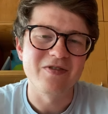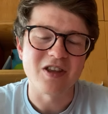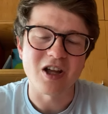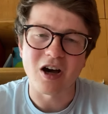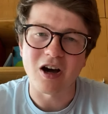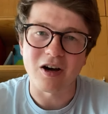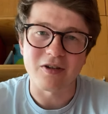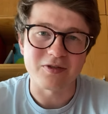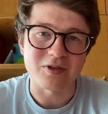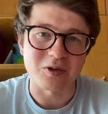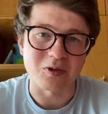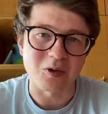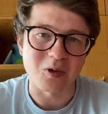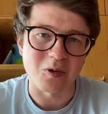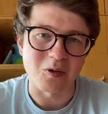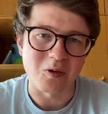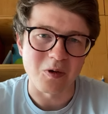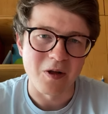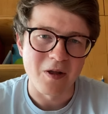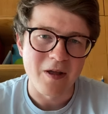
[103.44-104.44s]
After
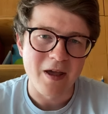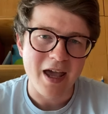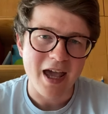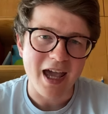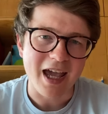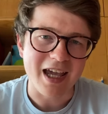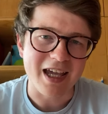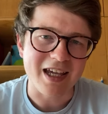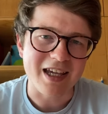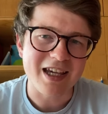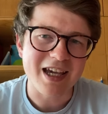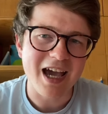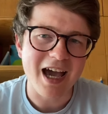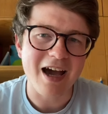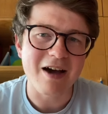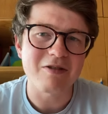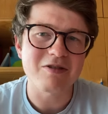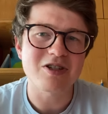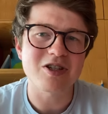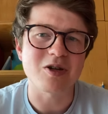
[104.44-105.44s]
all,
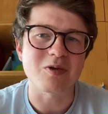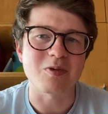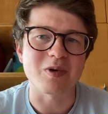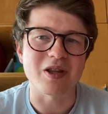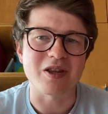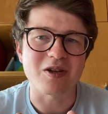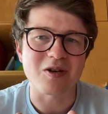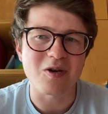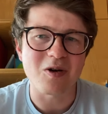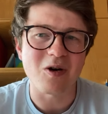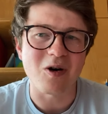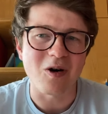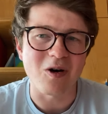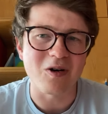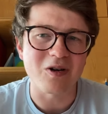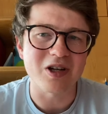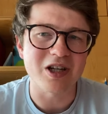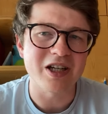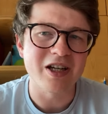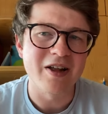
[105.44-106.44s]
encounter with
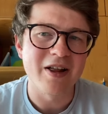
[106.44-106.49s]
God